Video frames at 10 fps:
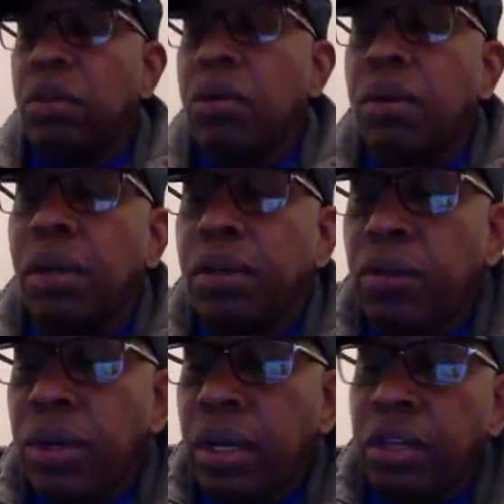Oh, you
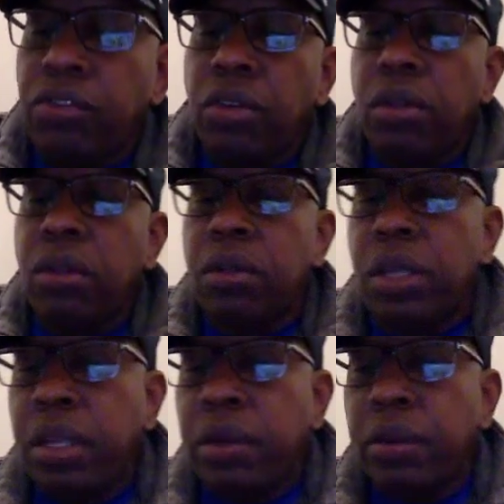know what? I should look
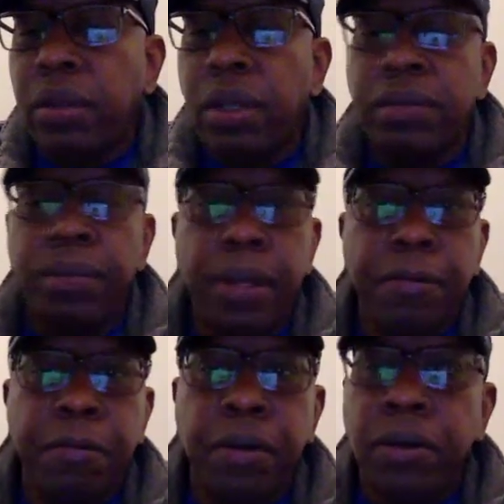here, my
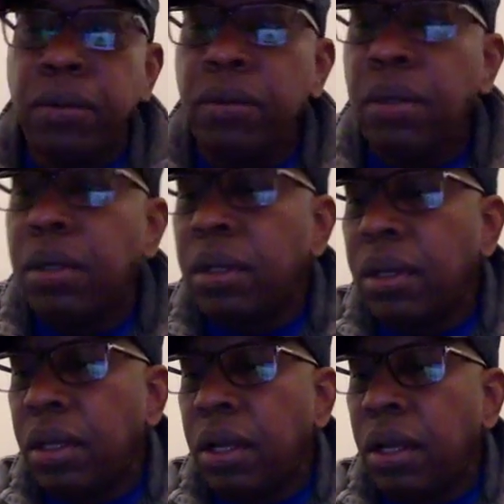phone.
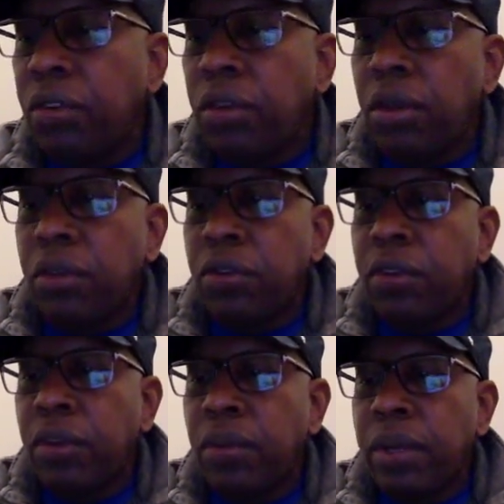I should look to
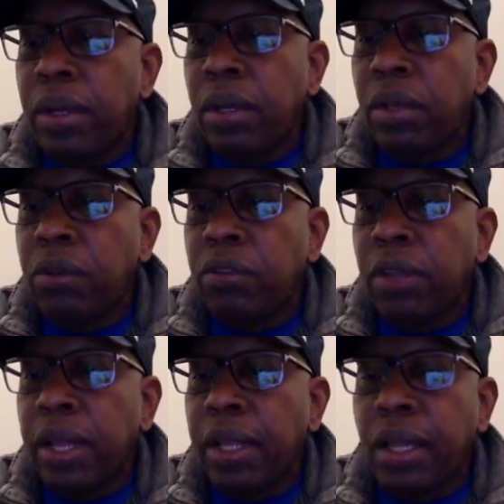see what it looks
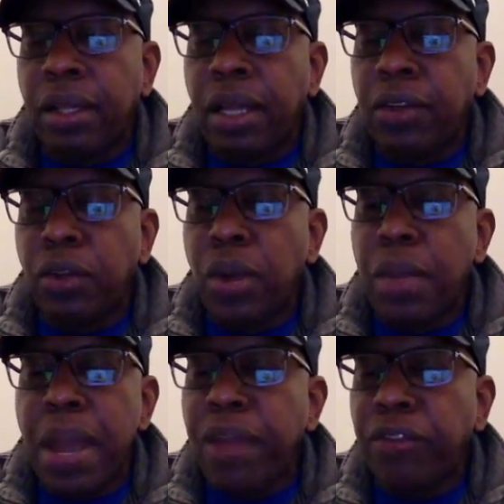like. I don't know why
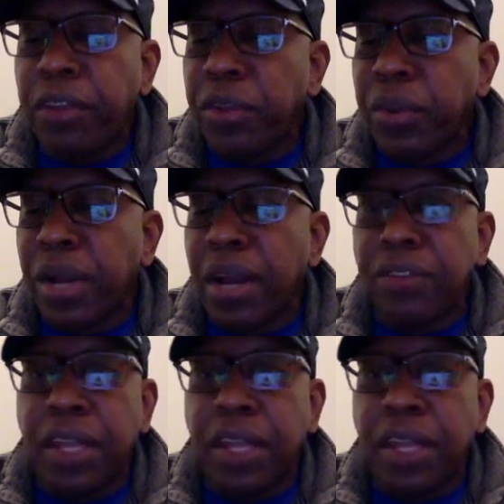I'm asking you guys.